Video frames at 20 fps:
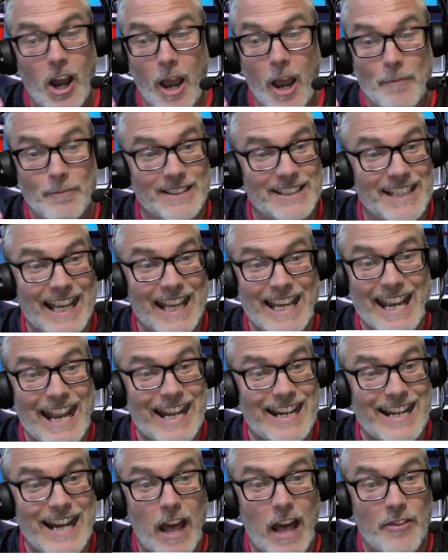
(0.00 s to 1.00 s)
I'm saying
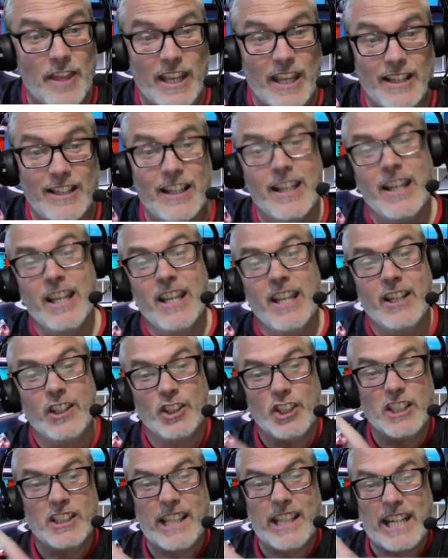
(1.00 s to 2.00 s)
nothing.
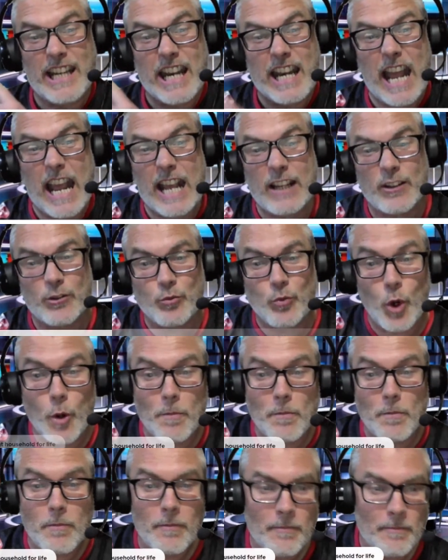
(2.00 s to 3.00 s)
She's in the next
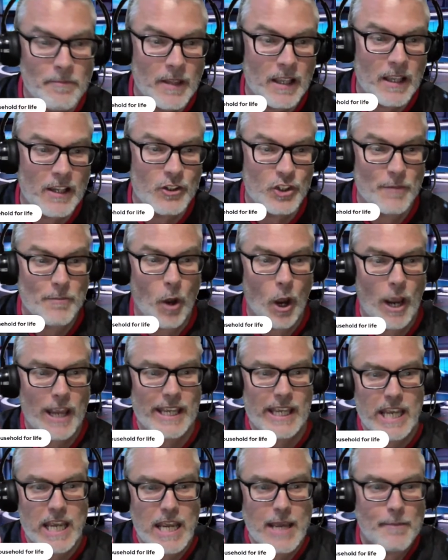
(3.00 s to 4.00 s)
room. She might
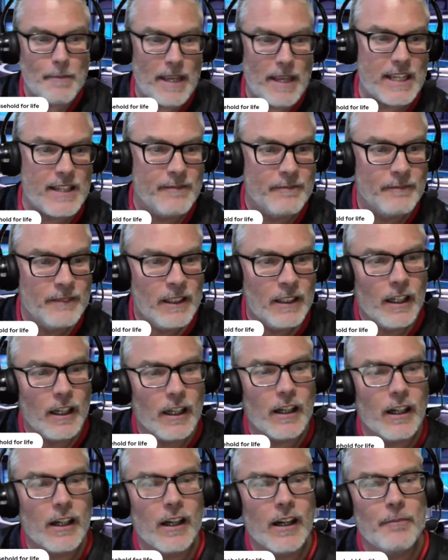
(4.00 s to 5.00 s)
hear me.
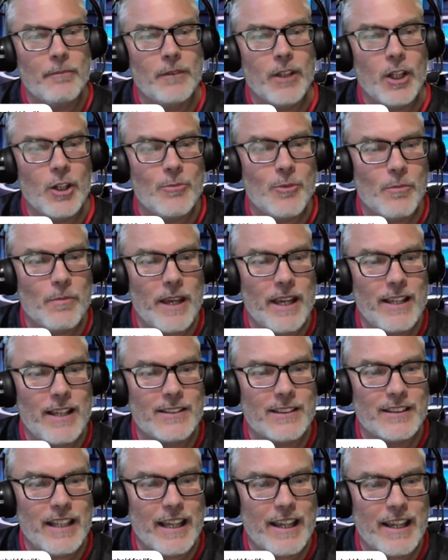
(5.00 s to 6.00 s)
Um, no more
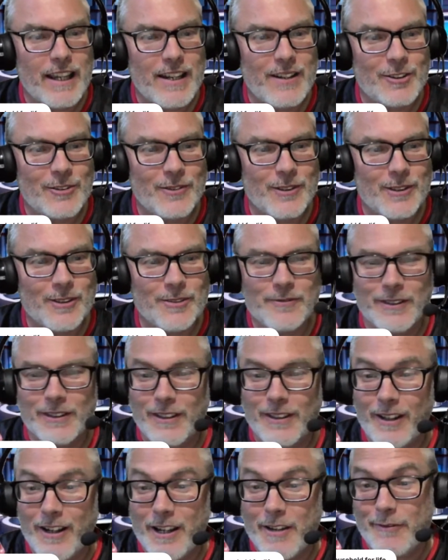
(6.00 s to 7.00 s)
pets in that household for
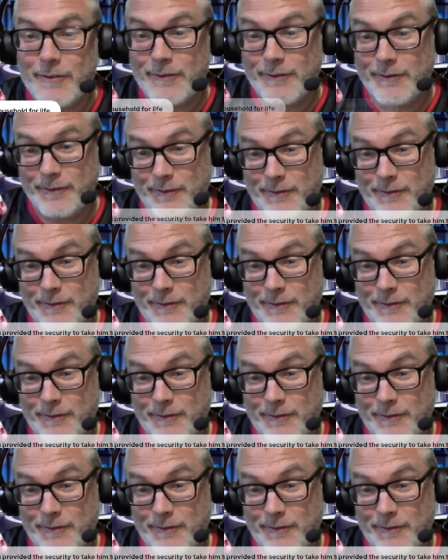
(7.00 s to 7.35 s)
life.